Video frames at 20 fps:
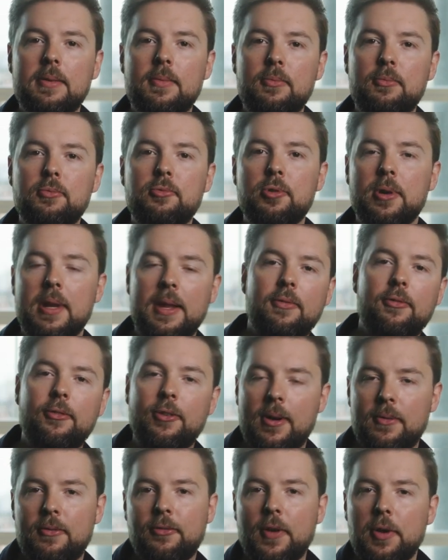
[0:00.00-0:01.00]

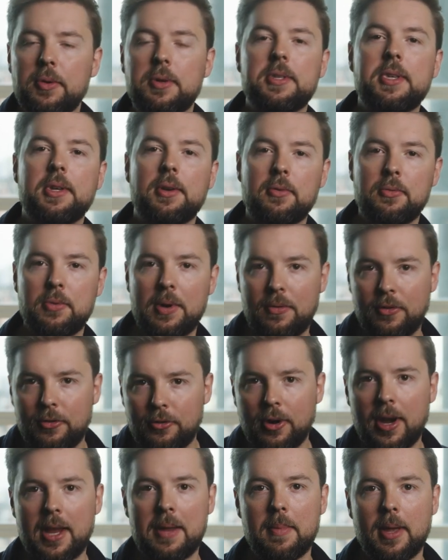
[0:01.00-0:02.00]
refocusing or
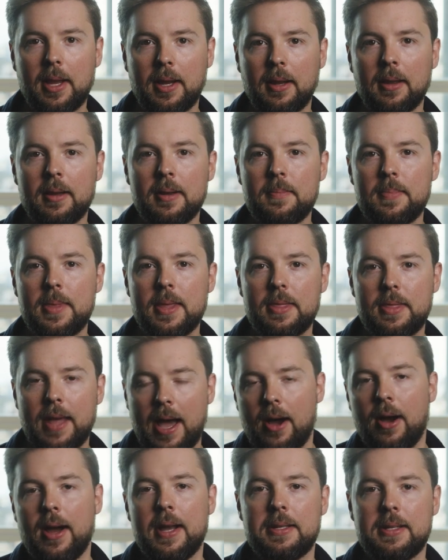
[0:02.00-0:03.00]
reframing
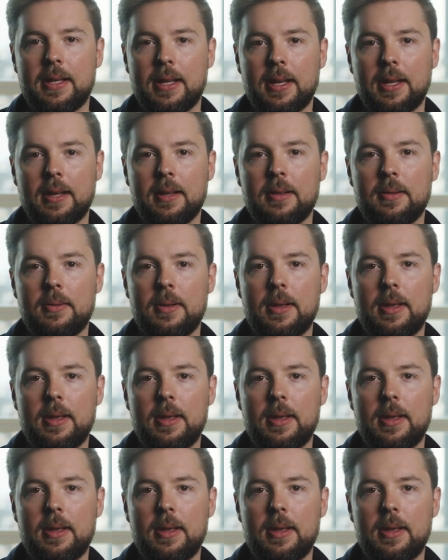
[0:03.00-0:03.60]
that idea